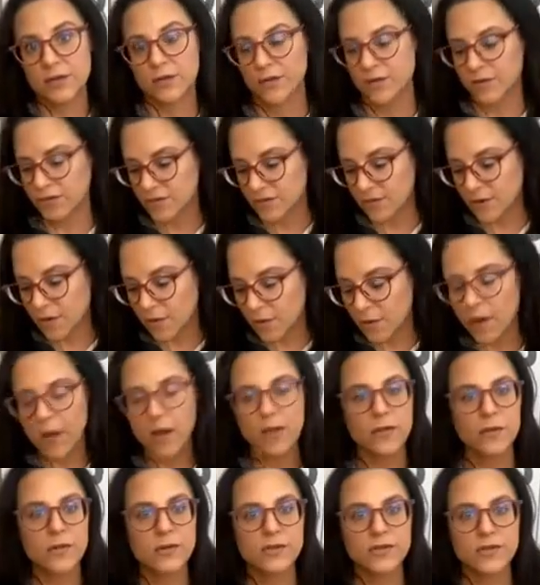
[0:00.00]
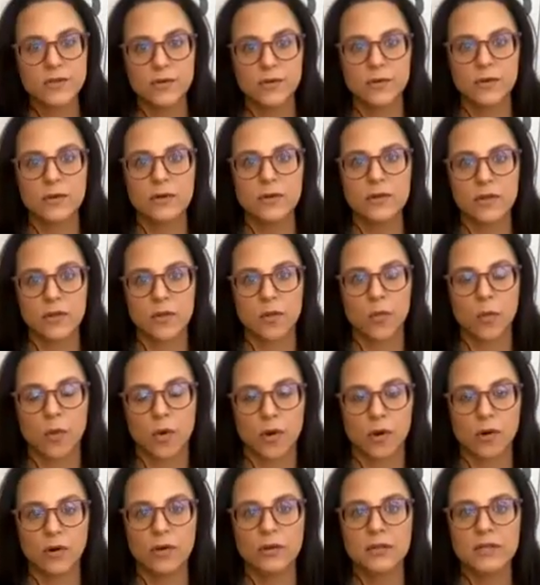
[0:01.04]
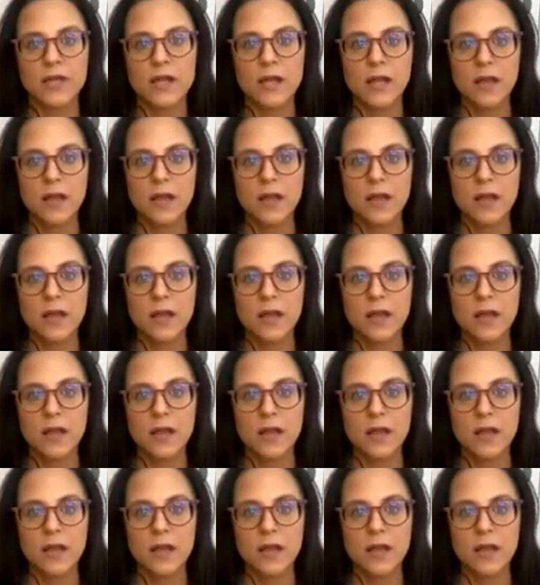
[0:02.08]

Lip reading: There's no other tool in the world,